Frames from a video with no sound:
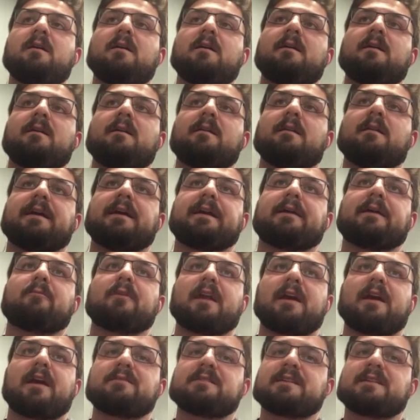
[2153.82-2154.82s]
Like when
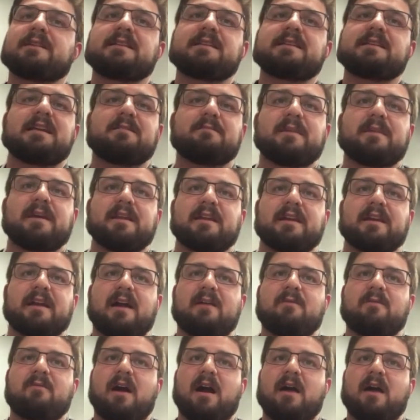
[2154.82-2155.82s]
I was 18, man, like
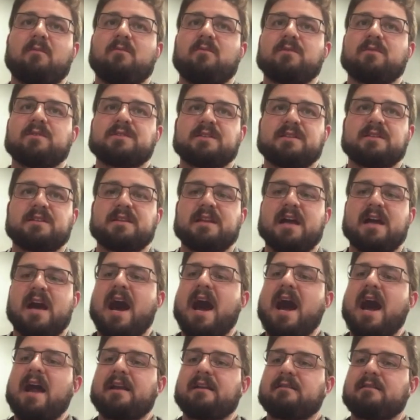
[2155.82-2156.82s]
I was
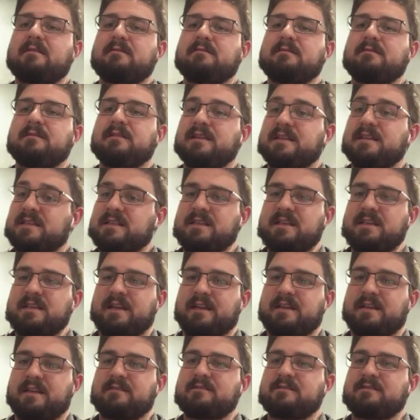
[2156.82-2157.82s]
not
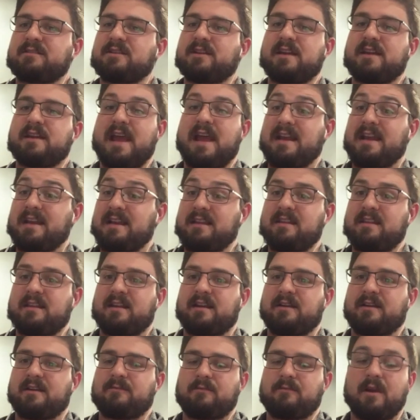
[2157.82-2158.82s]
listening to
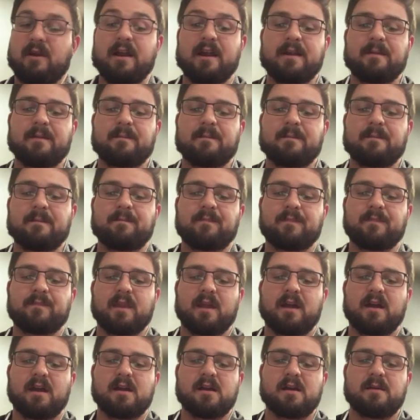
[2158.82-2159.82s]
anything. Right.
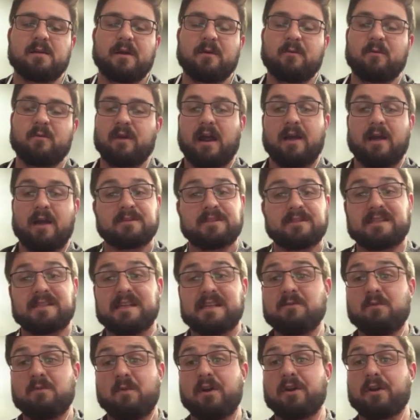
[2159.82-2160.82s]
I was
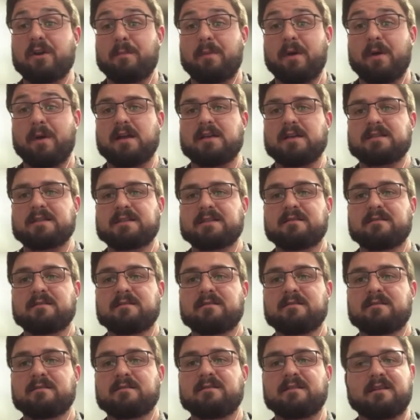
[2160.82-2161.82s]
D1 or bust.
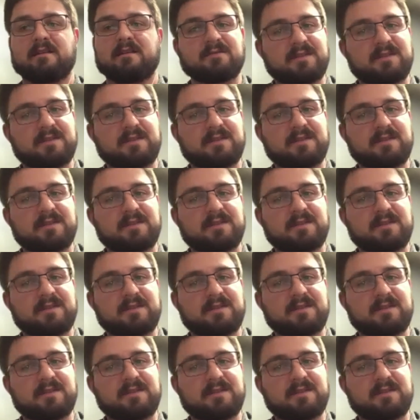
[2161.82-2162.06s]
Like